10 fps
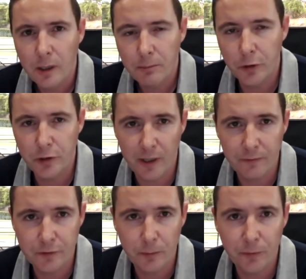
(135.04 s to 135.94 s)
but you
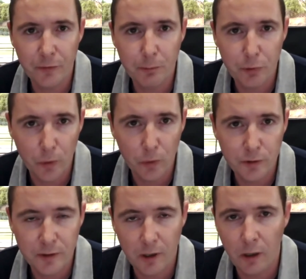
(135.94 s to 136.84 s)
have some of the
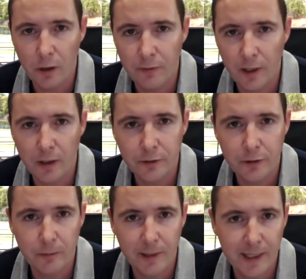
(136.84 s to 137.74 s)
pros of
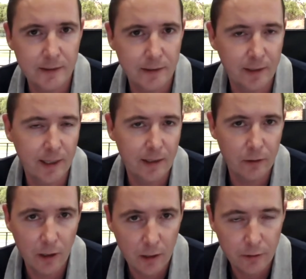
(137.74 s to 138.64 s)
long-term lets in that
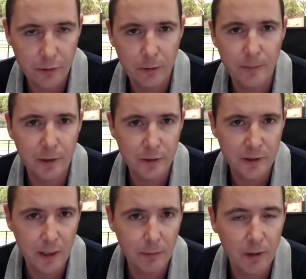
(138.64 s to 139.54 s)
they're long-term and they're
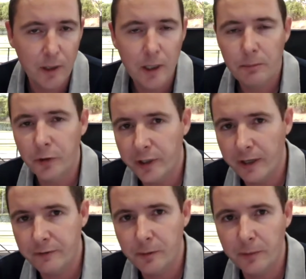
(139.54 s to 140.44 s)
stable but you
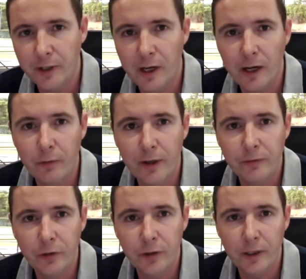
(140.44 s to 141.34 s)
have some of the higher
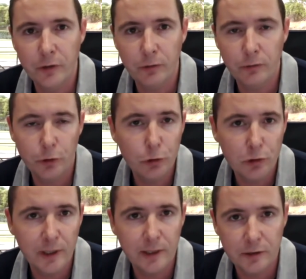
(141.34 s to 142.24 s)
revenue that you
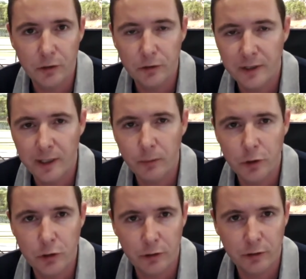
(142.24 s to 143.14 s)
usually associate with
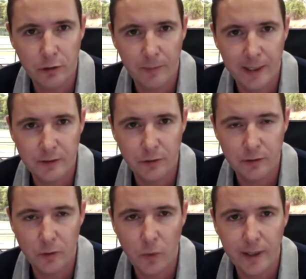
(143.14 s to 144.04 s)
short-term lets so
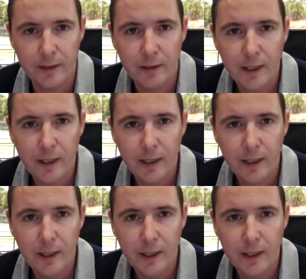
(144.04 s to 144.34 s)
it's a quite